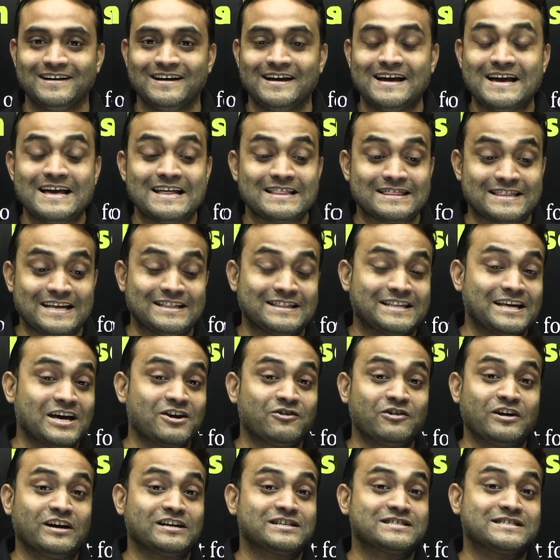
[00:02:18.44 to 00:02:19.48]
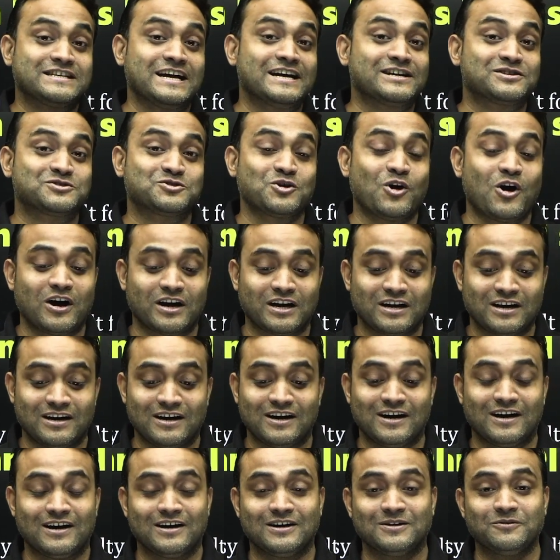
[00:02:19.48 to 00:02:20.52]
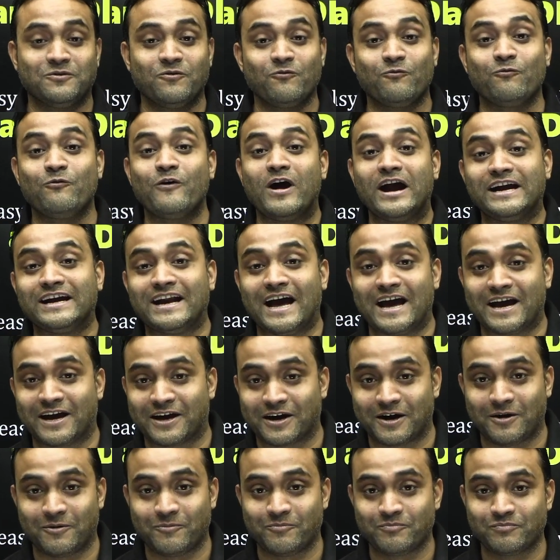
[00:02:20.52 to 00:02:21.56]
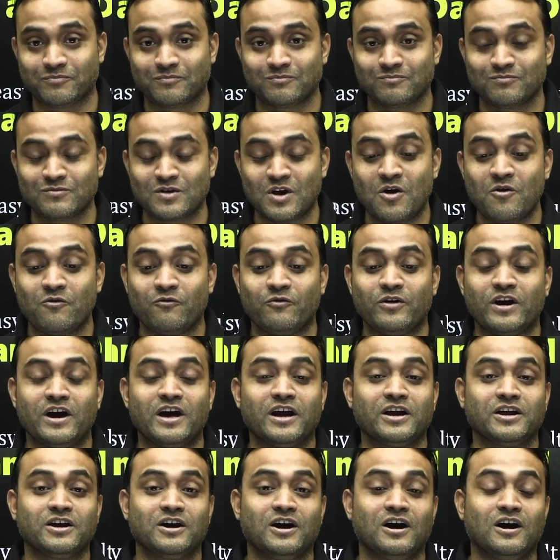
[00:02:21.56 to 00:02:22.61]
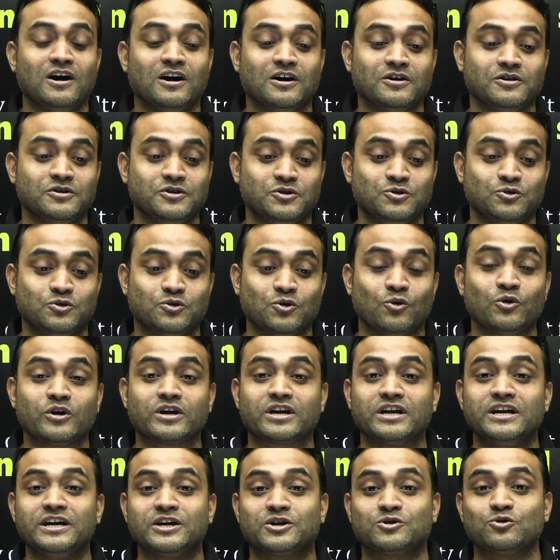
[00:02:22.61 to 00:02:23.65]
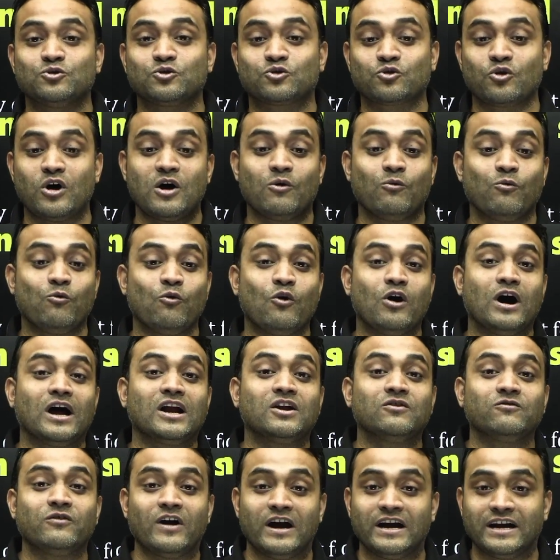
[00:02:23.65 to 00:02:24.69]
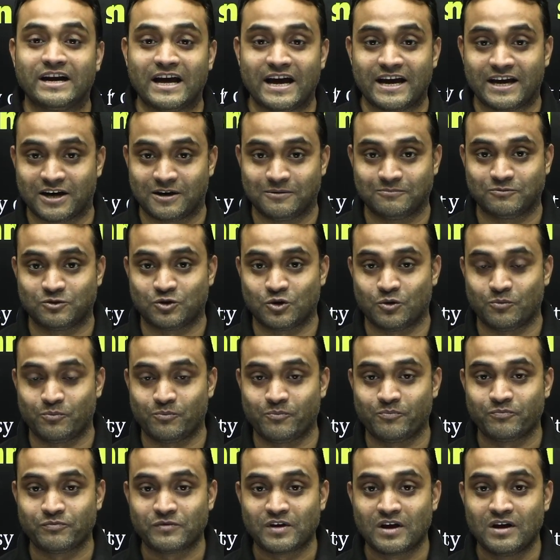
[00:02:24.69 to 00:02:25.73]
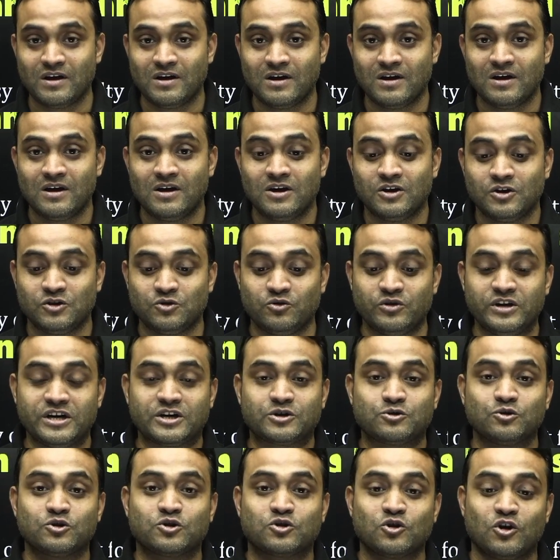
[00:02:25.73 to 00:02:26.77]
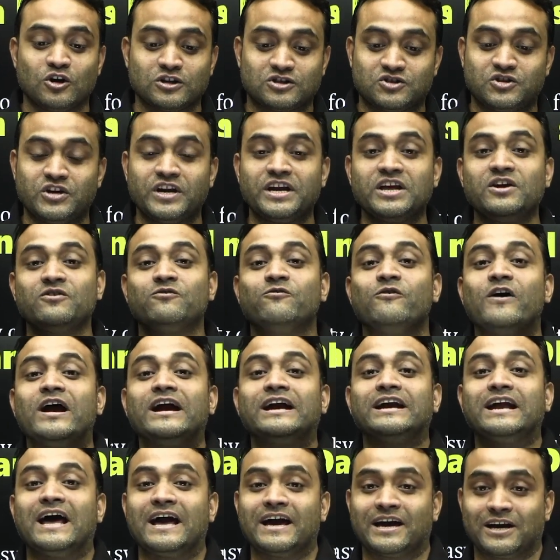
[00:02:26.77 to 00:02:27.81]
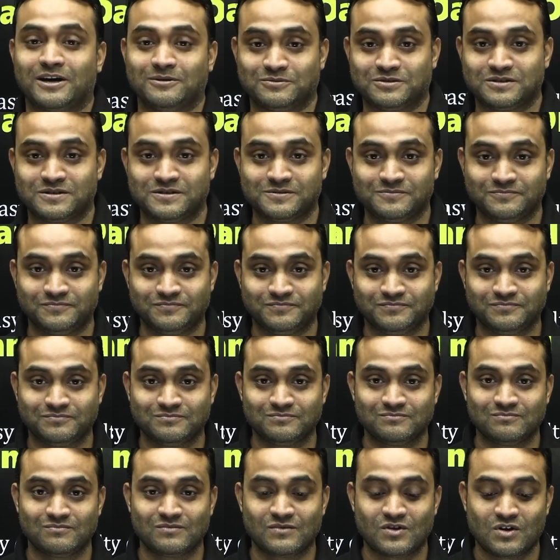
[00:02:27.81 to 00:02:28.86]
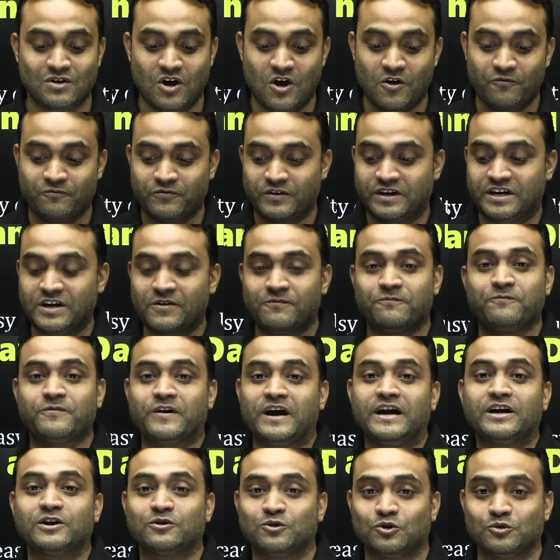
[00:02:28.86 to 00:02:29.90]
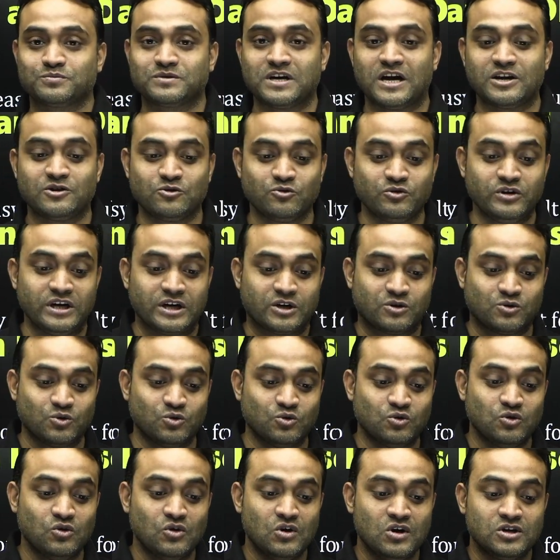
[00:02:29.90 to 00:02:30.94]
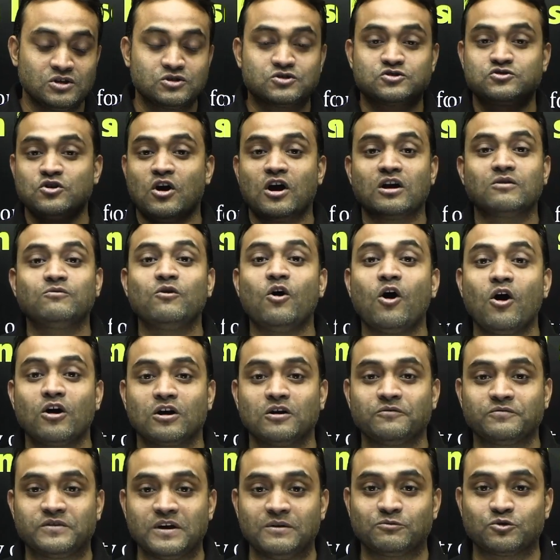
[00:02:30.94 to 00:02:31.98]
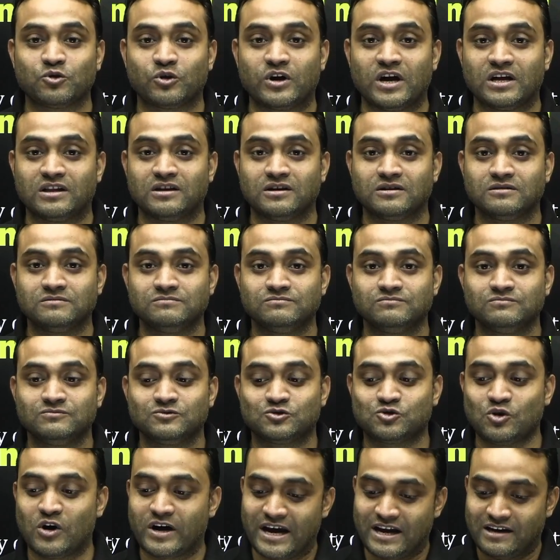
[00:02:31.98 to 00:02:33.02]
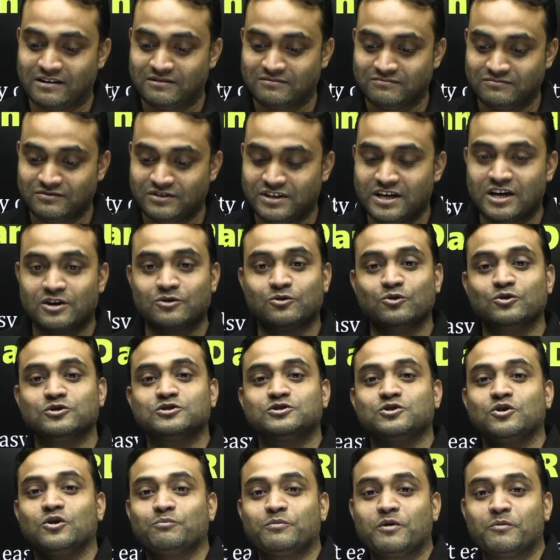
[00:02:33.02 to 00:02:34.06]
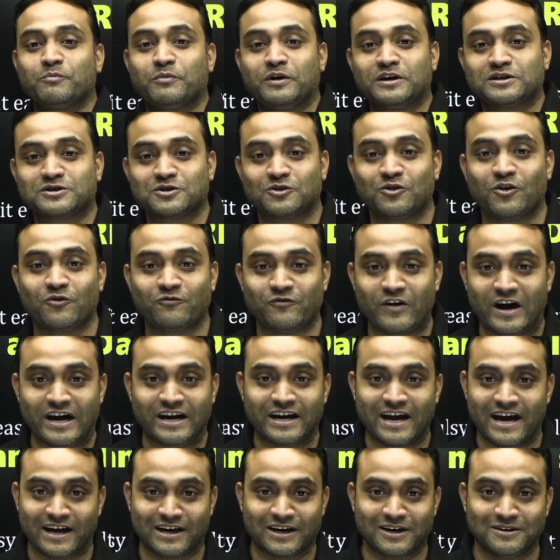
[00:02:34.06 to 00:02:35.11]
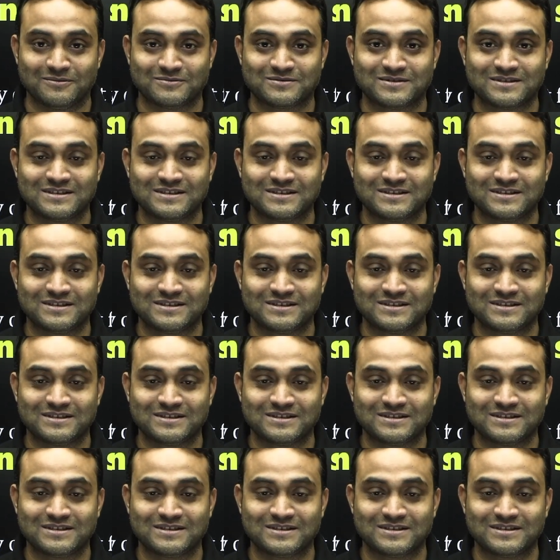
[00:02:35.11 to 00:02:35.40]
Then there were sets on uh, Venn diagram, where uh, you don't need to draw one Venn diagram group. You need to draw three Venn diagrams of different groups, and you need to solve all of them together. So again, there goes your preparation on Venn diagrams.